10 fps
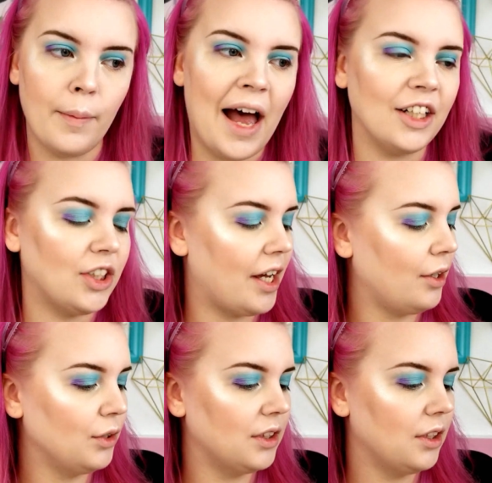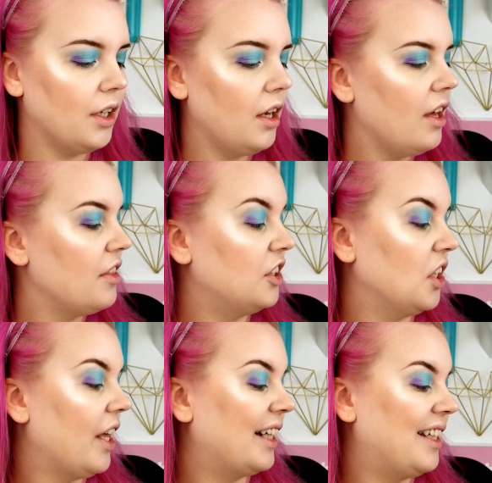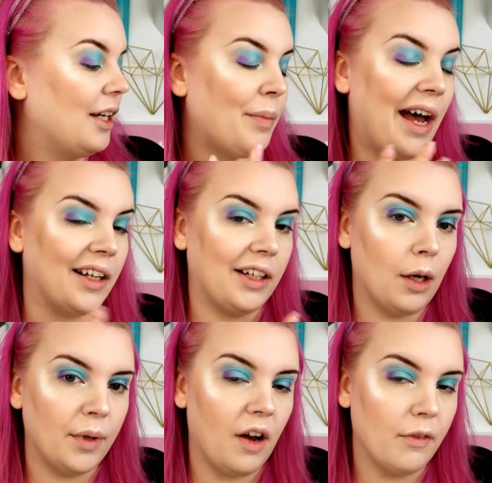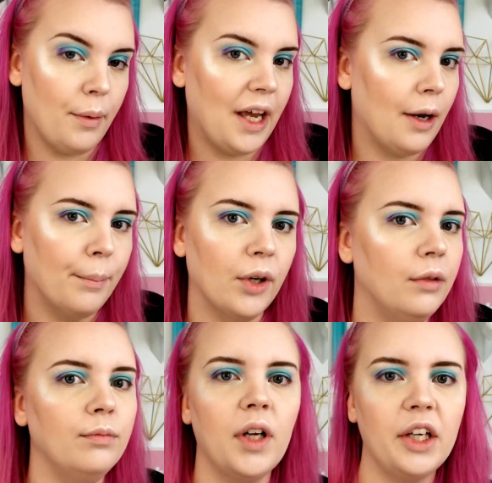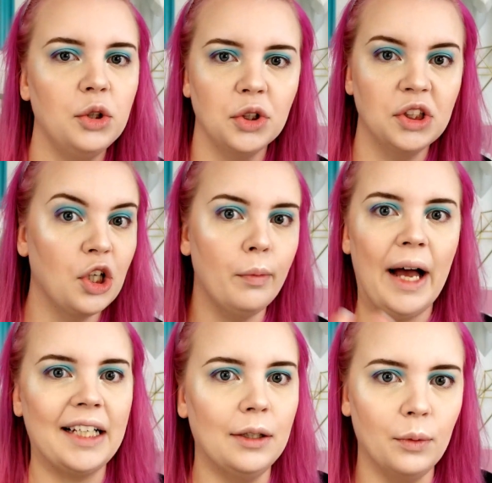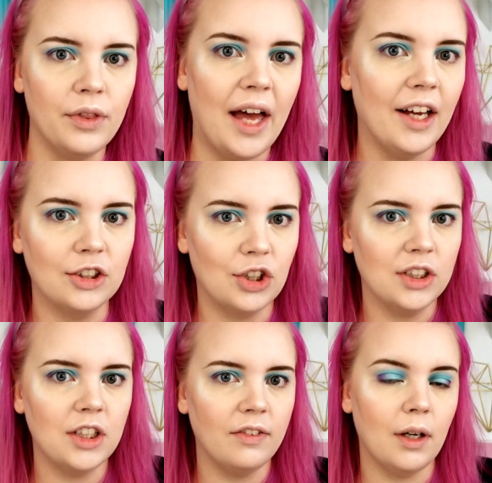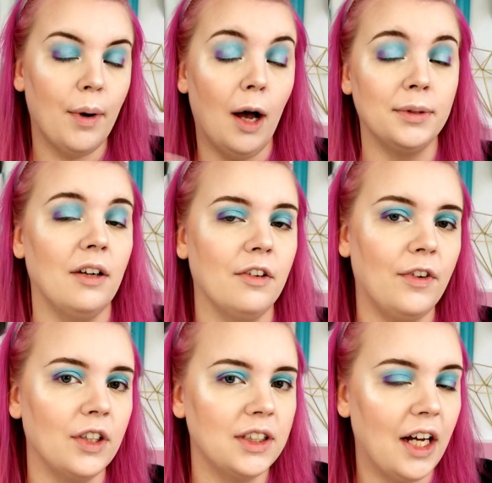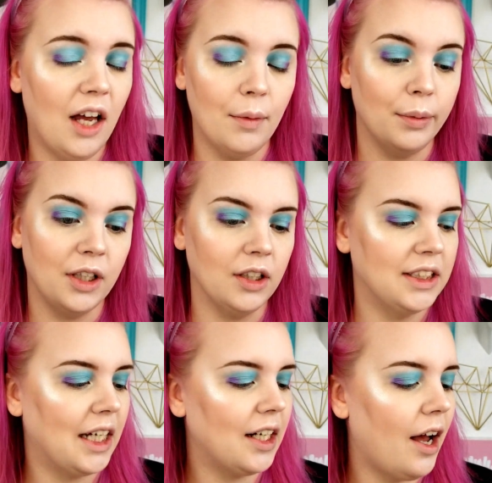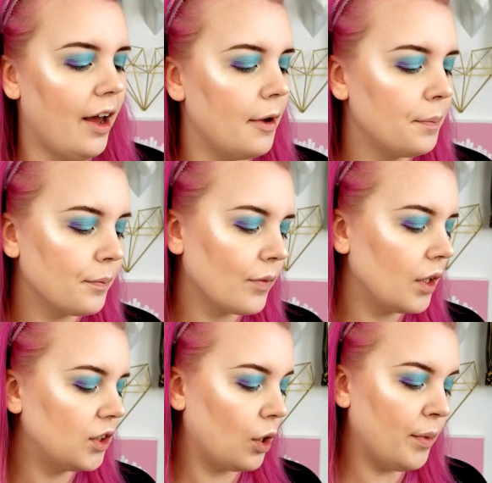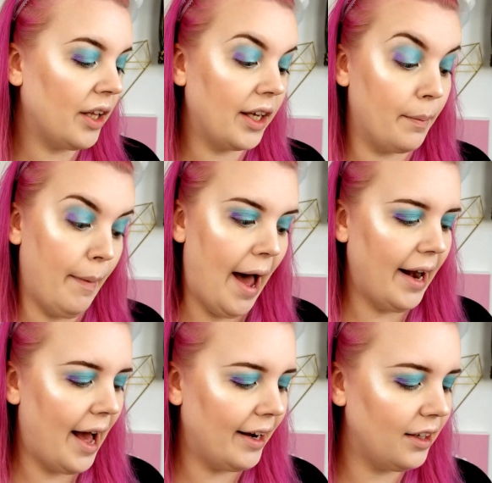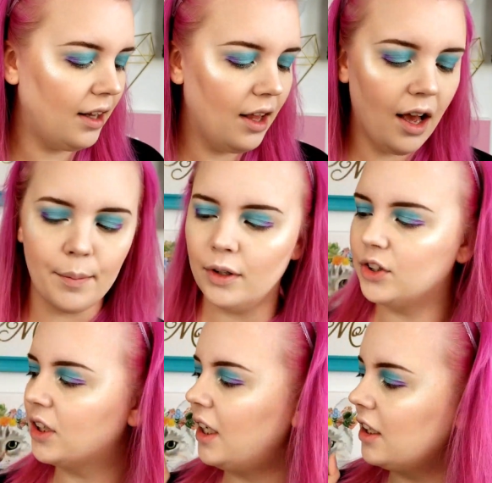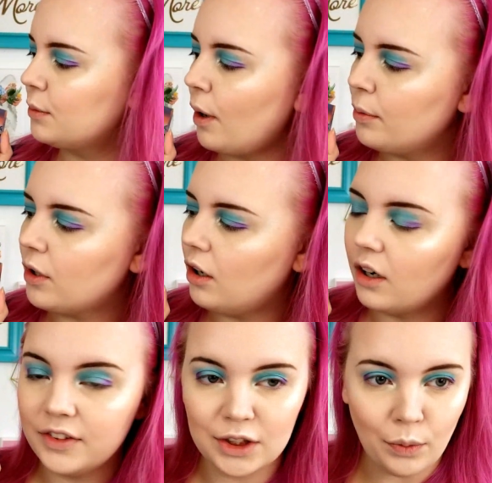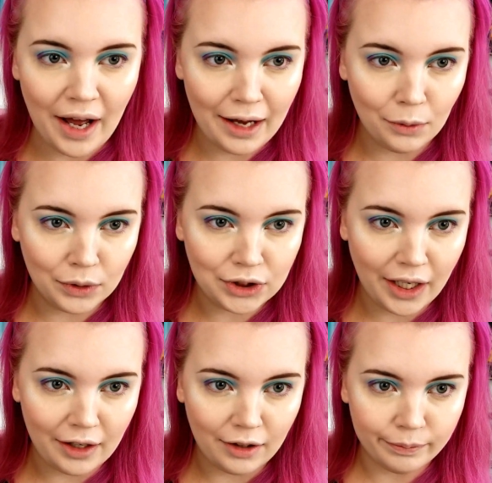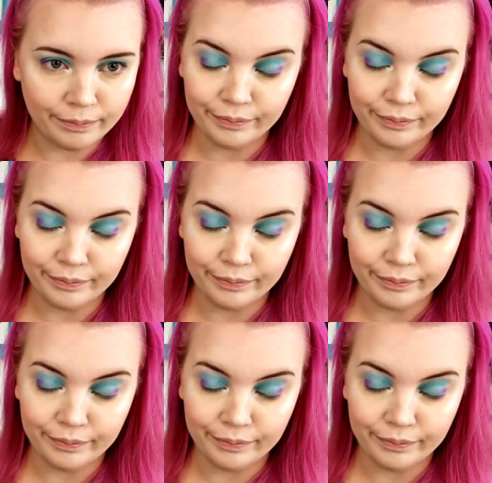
matte shadows, there's a lot of kickback like coming off the pan, but I usually just go back in with that extra stuff that pops off the first time and put it in the second eye. So I'm not like mad at it. I'm also going to take this purple color of Swag, which I